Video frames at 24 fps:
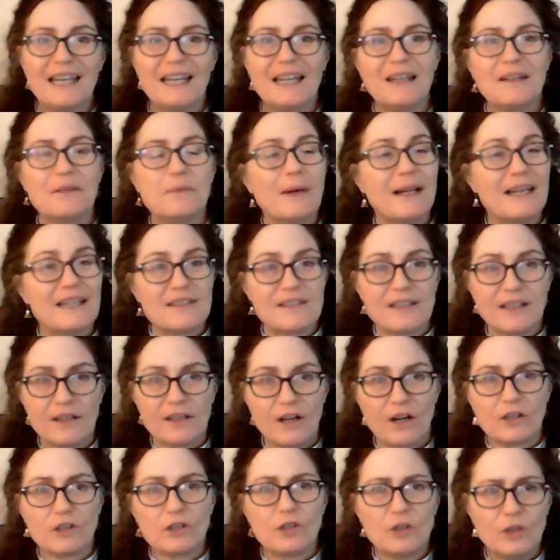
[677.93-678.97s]
in ways that
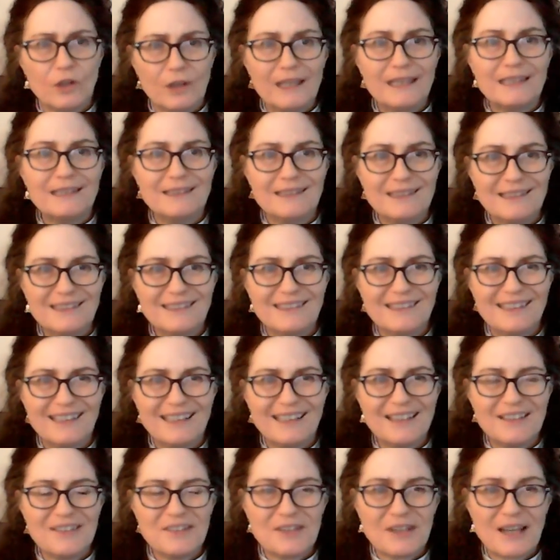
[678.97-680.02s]
are good
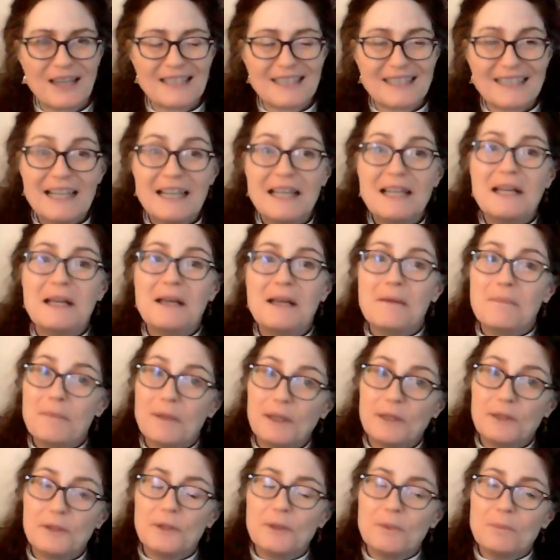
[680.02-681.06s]
and just. May
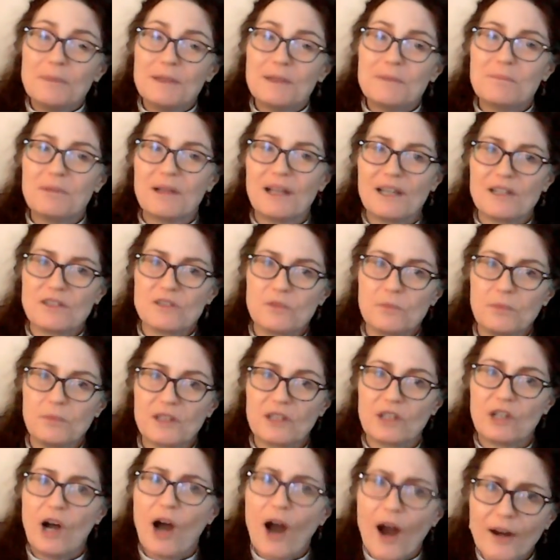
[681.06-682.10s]
you be blessed
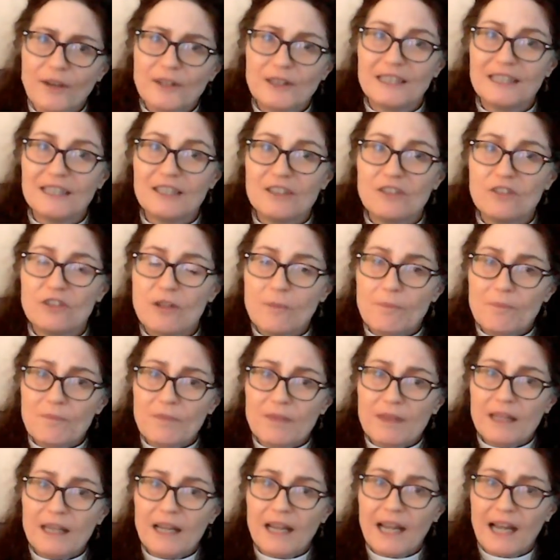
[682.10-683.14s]
with courage
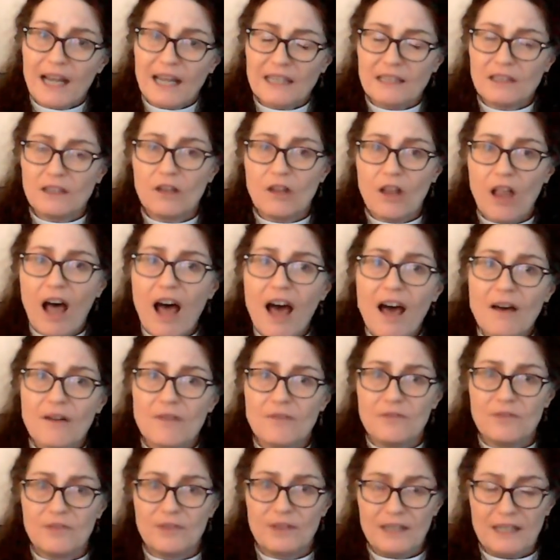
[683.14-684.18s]
and
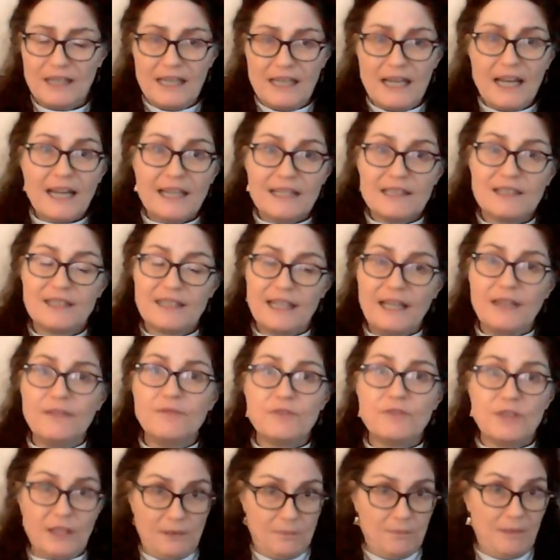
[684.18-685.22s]
love and
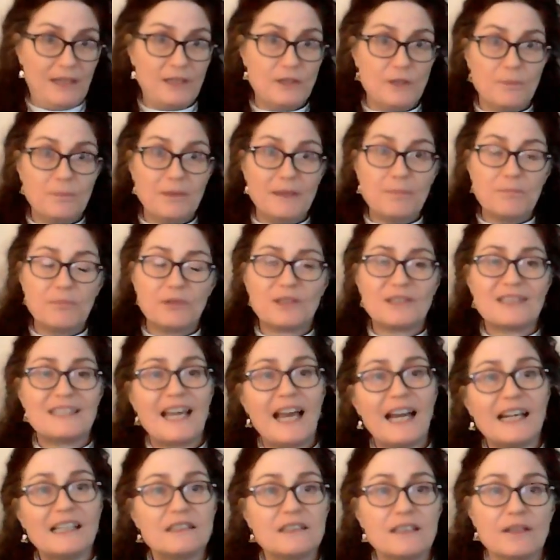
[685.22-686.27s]
safety. May you be
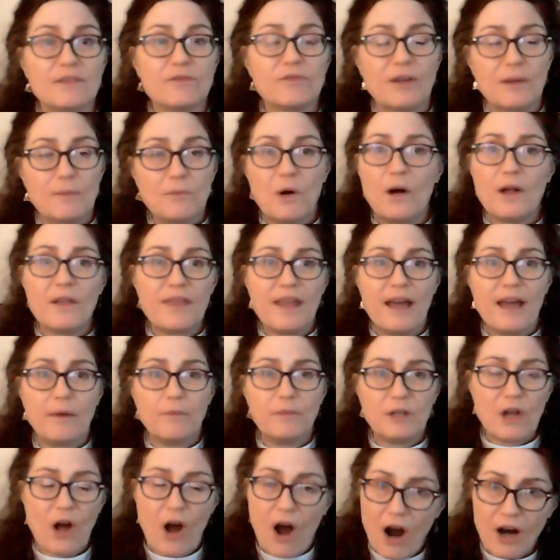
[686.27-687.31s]
protected from all that
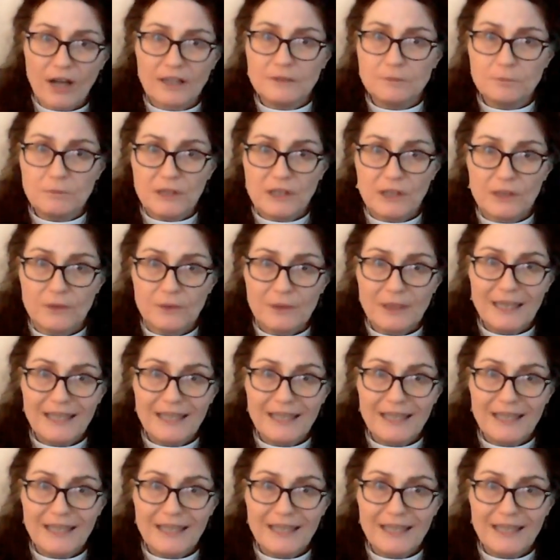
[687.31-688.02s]
would harm you.